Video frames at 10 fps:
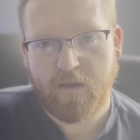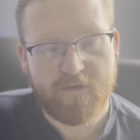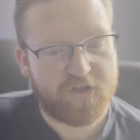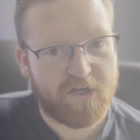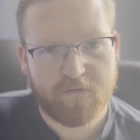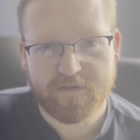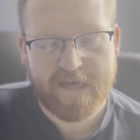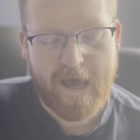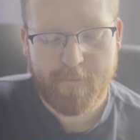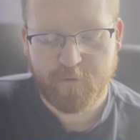In the General
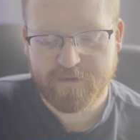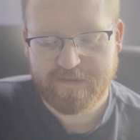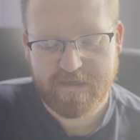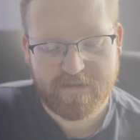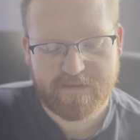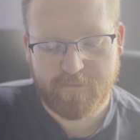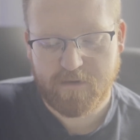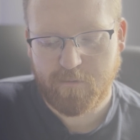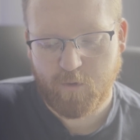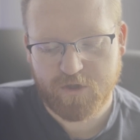tab, we'll see some of
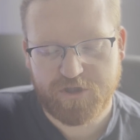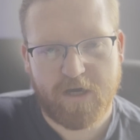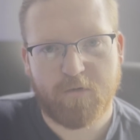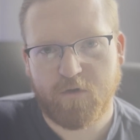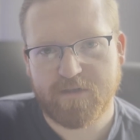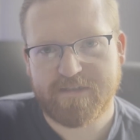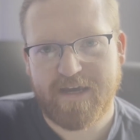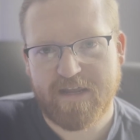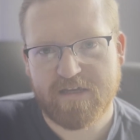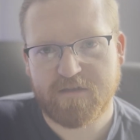the more general
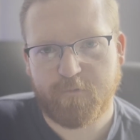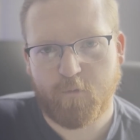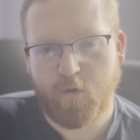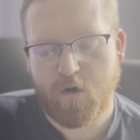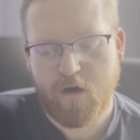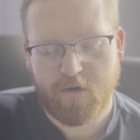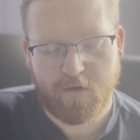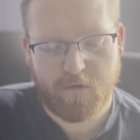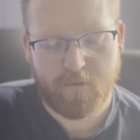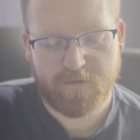settings for
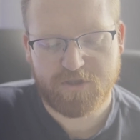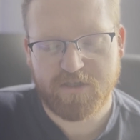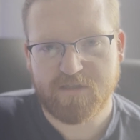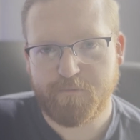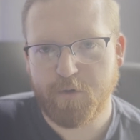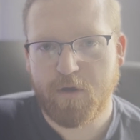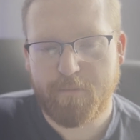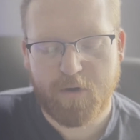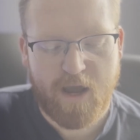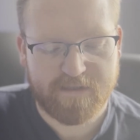your machine's boot up
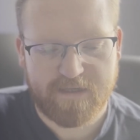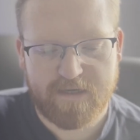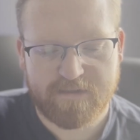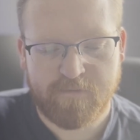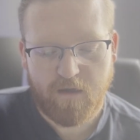process.